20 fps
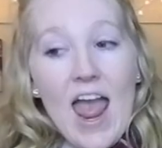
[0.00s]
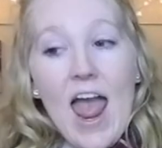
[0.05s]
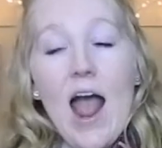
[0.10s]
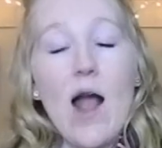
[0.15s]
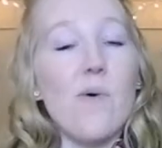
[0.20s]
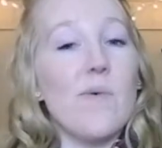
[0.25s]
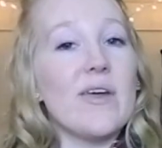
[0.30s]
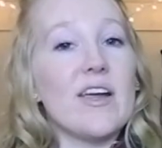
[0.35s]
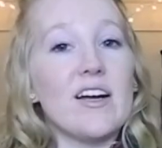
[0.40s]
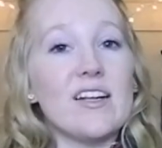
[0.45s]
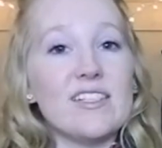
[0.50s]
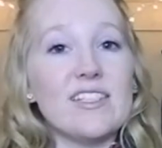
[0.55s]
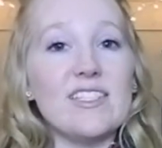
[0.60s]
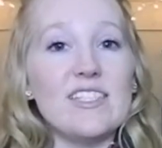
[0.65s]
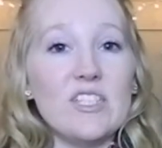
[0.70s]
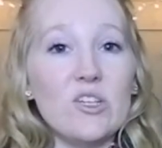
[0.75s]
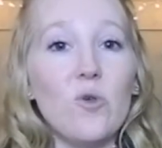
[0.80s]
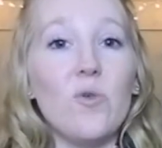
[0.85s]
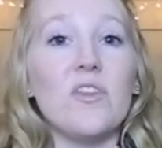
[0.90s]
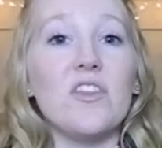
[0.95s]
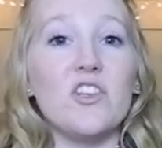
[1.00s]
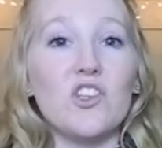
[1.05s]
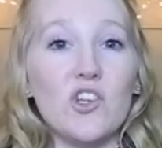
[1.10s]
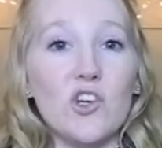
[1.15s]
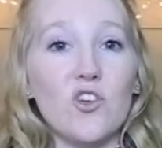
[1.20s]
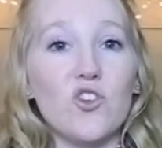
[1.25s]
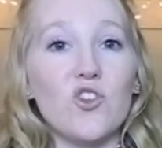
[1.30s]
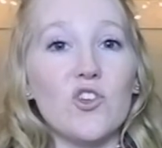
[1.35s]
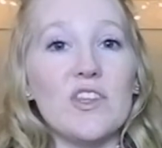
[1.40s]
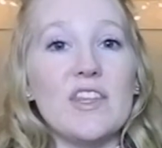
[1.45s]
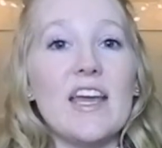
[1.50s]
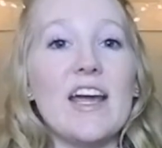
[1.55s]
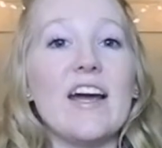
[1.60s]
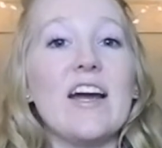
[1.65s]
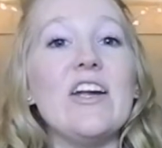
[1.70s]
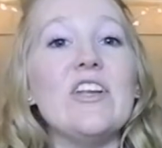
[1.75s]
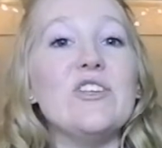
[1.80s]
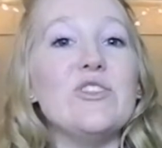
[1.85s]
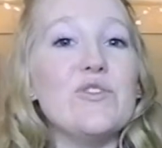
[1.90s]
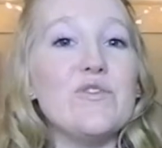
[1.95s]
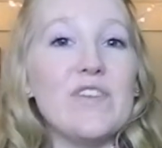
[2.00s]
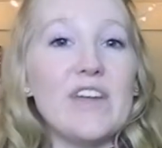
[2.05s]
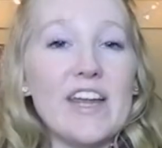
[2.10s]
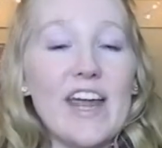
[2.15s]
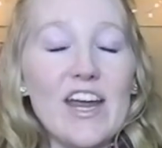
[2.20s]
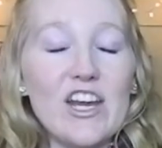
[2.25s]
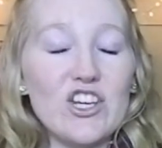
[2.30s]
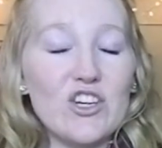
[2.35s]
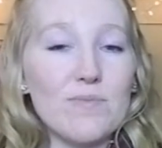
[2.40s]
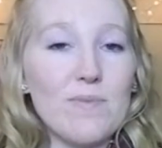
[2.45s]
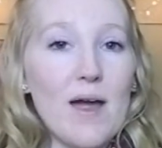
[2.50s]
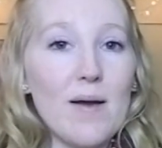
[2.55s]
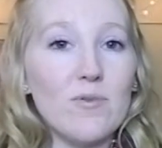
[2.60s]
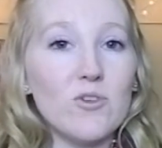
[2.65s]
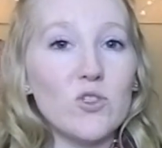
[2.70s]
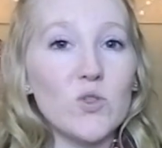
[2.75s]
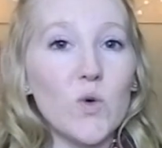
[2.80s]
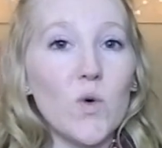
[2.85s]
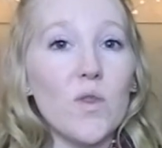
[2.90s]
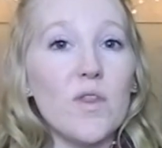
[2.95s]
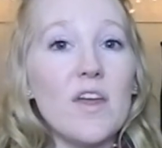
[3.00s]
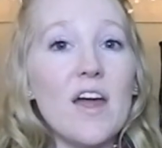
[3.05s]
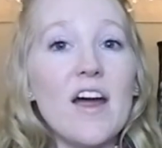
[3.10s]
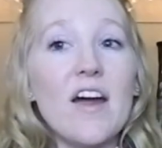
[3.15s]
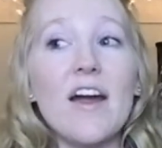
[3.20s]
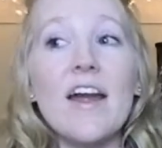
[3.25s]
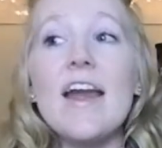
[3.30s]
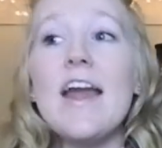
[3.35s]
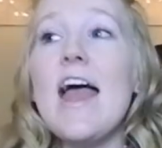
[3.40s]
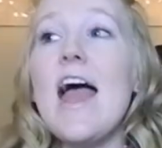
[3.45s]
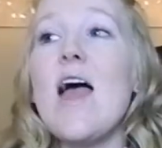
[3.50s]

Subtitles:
and we got to deal with the children there and do vacation Bible school there,